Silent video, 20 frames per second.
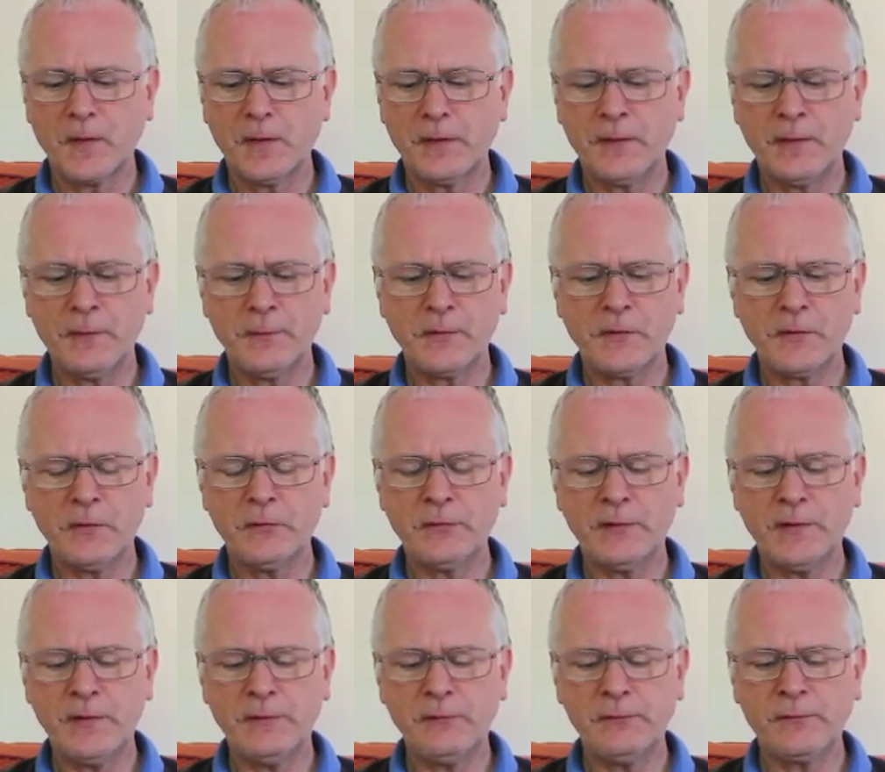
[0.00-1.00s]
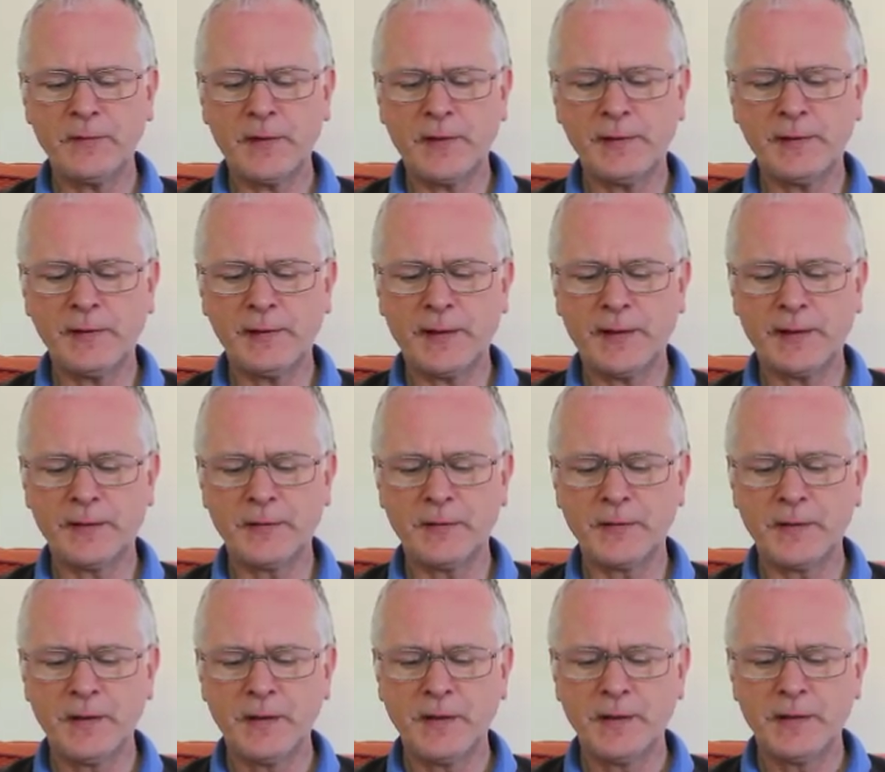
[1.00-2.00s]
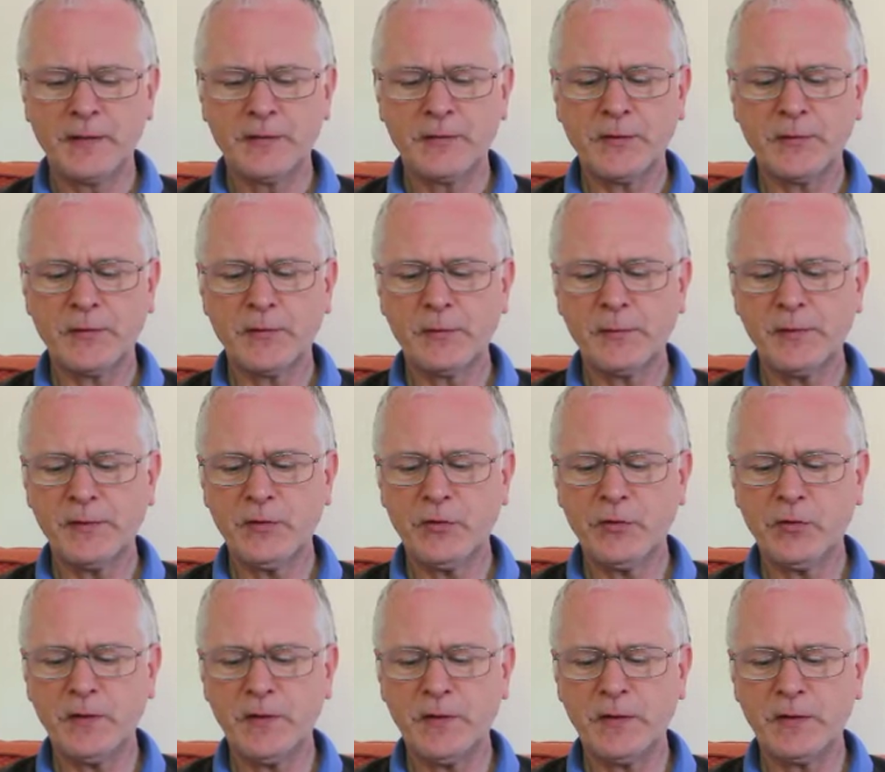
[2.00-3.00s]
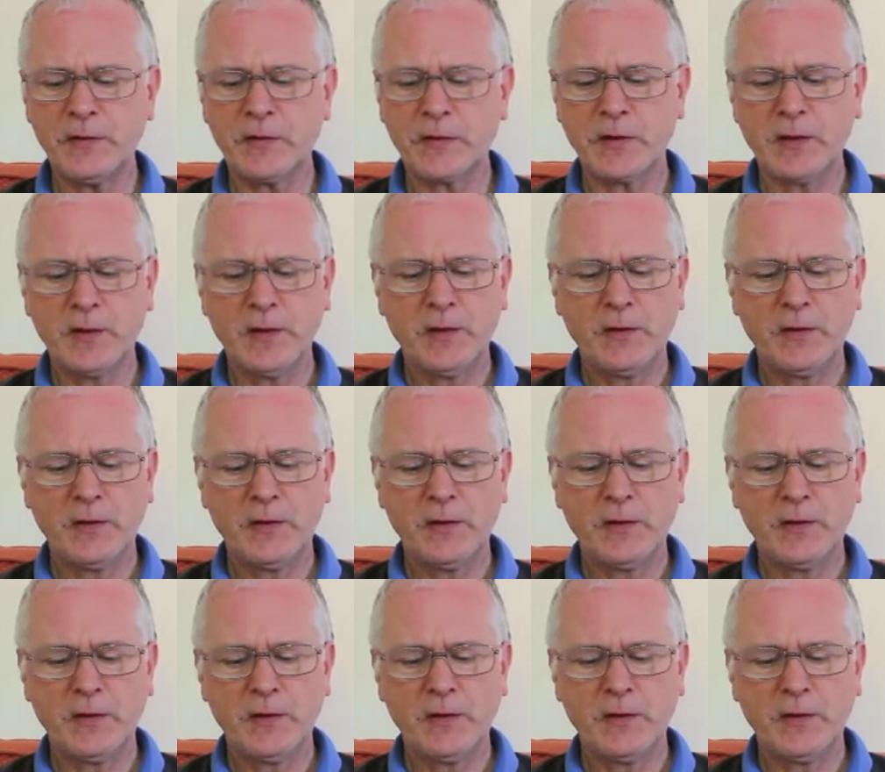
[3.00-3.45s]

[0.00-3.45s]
It was a green valley land, dotted with trees,